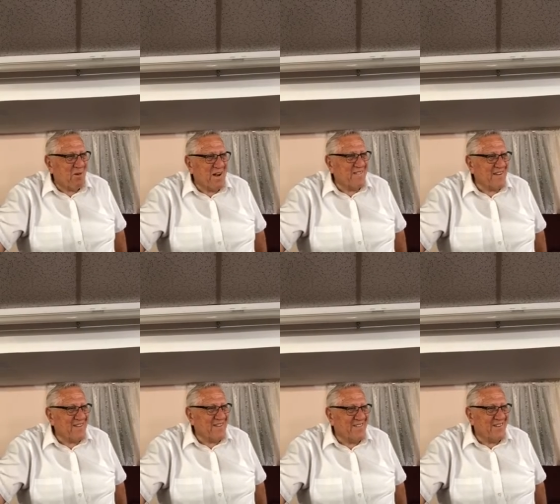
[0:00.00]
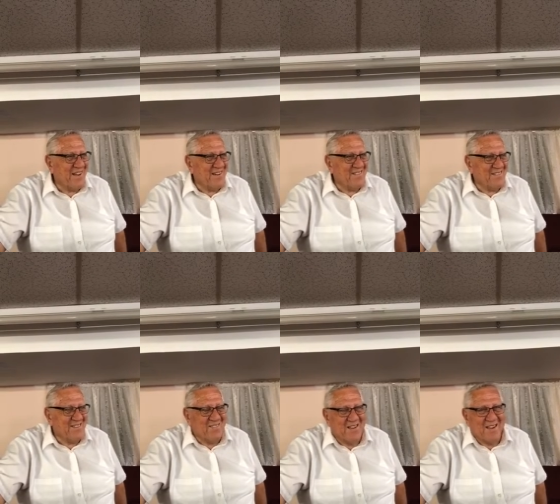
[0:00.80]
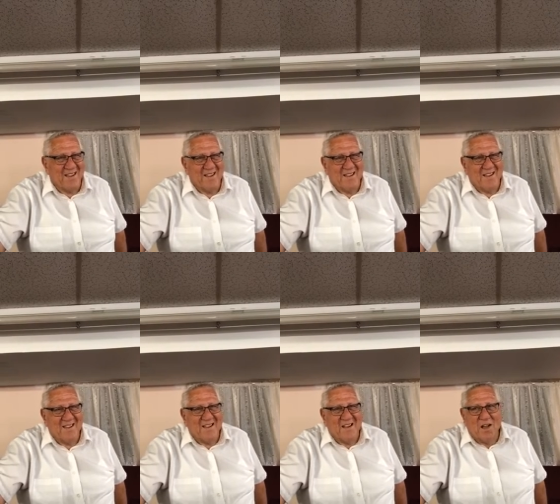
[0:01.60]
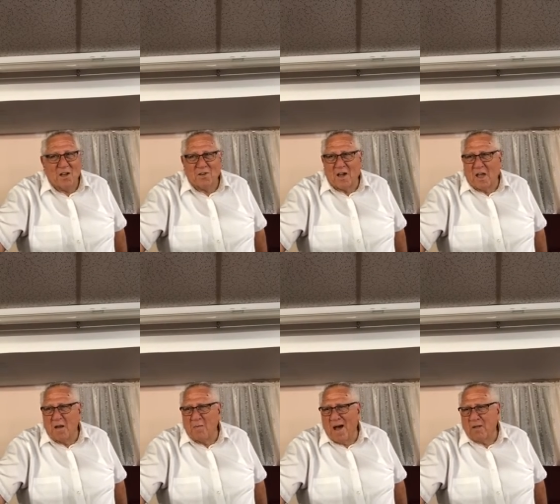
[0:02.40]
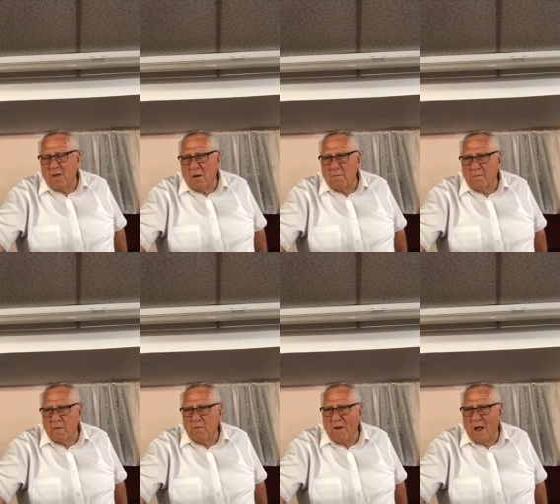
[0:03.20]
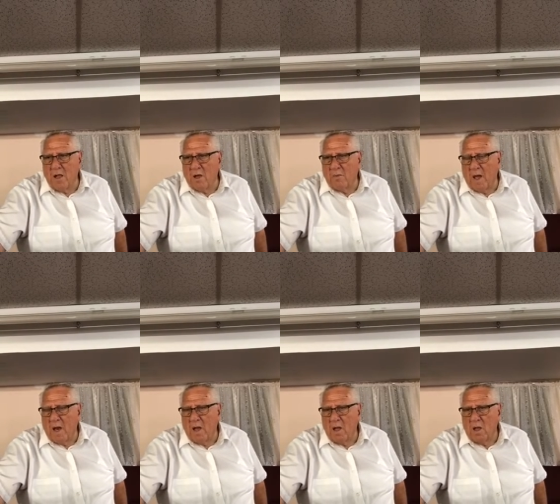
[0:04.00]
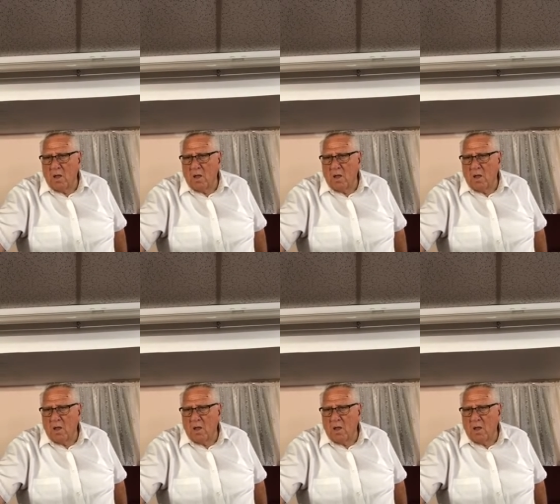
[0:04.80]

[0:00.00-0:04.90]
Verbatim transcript: My wife hates it when I do something. So I get him out there, fine young man